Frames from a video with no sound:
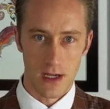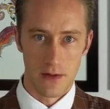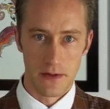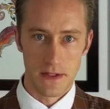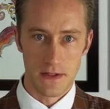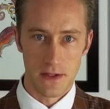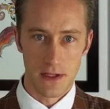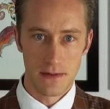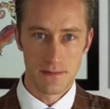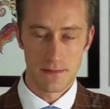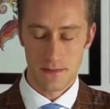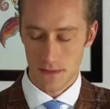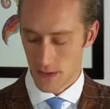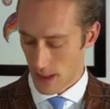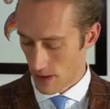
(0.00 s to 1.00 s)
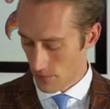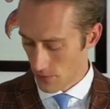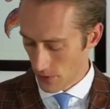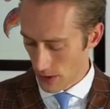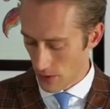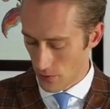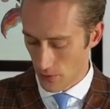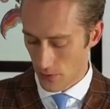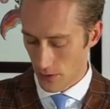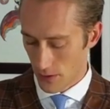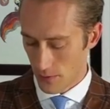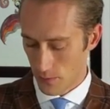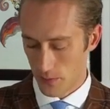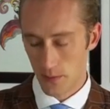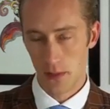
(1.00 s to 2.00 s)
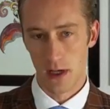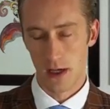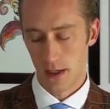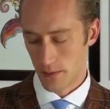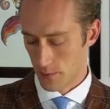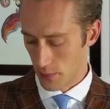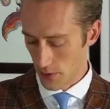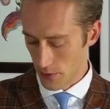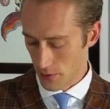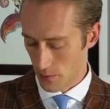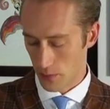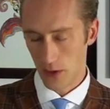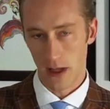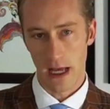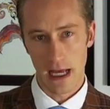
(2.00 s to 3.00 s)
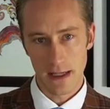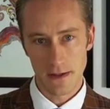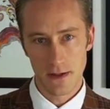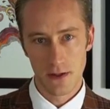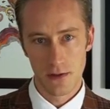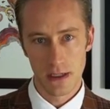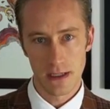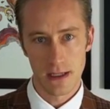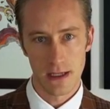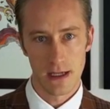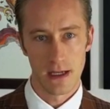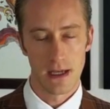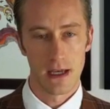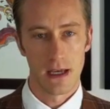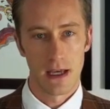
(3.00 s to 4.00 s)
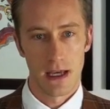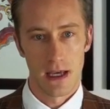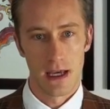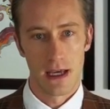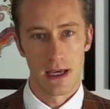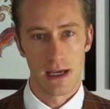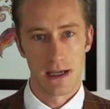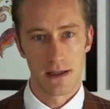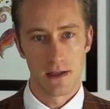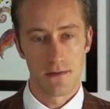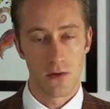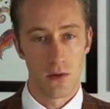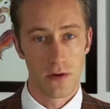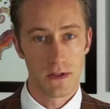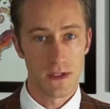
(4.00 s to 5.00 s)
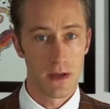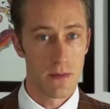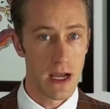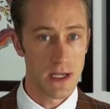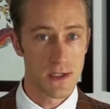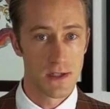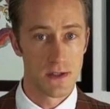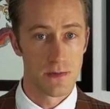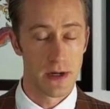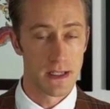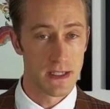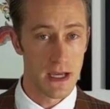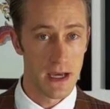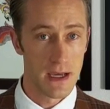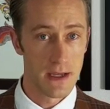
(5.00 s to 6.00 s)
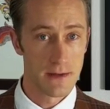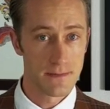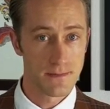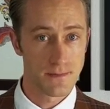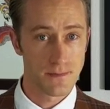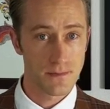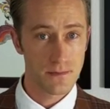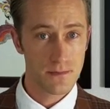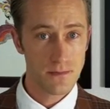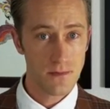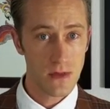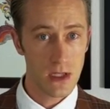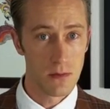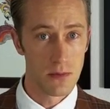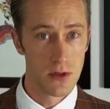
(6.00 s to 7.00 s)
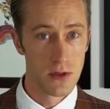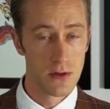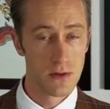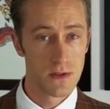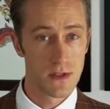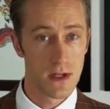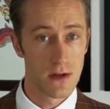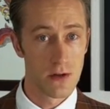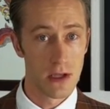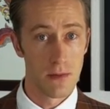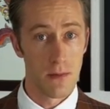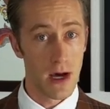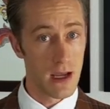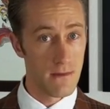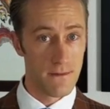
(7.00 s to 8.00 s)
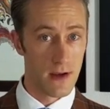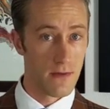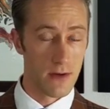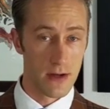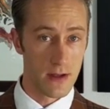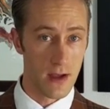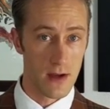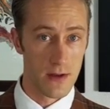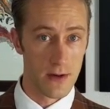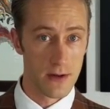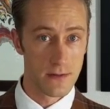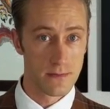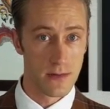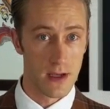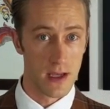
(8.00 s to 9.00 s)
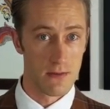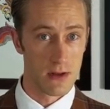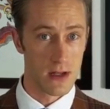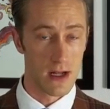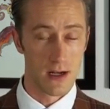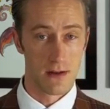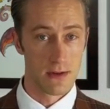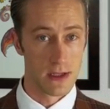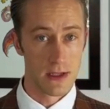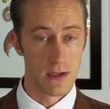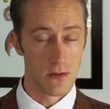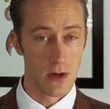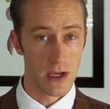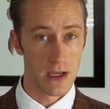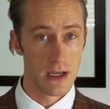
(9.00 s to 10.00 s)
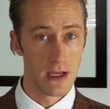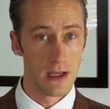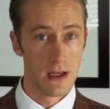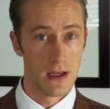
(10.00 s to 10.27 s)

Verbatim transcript: obviously. It's got a really cool blue plaid to it. And of course I matched it to my tie. Blue is not only my favorite color, I have a lot of it anyway,